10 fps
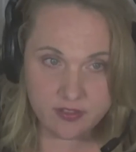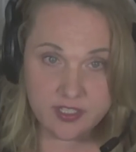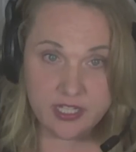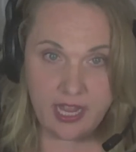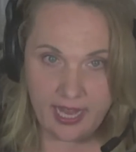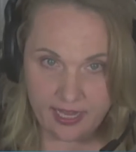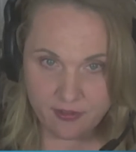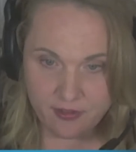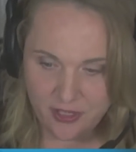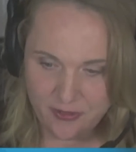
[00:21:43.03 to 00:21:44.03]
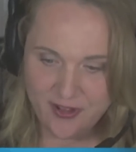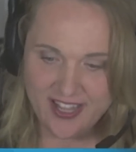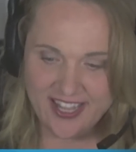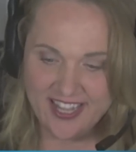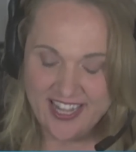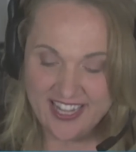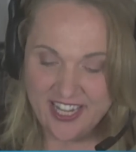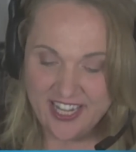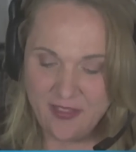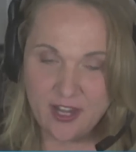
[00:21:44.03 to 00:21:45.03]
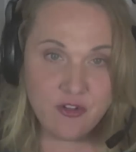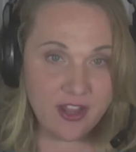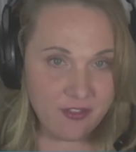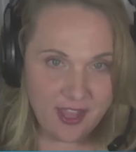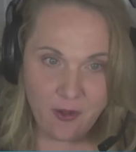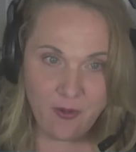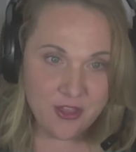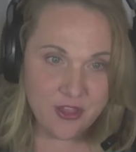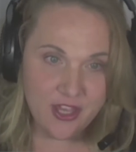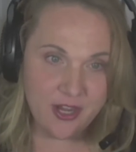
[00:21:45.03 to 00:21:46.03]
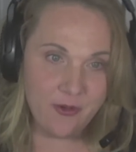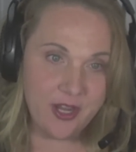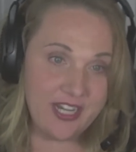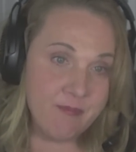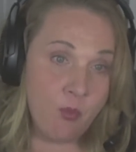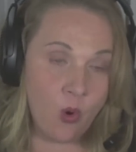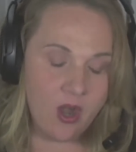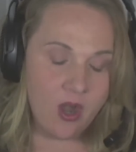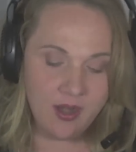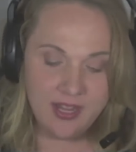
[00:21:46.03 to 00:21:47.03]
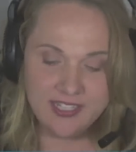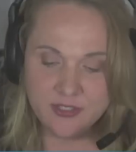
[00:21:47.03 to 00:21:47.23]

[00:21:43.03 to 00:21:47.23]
just in case they address that question or you need more.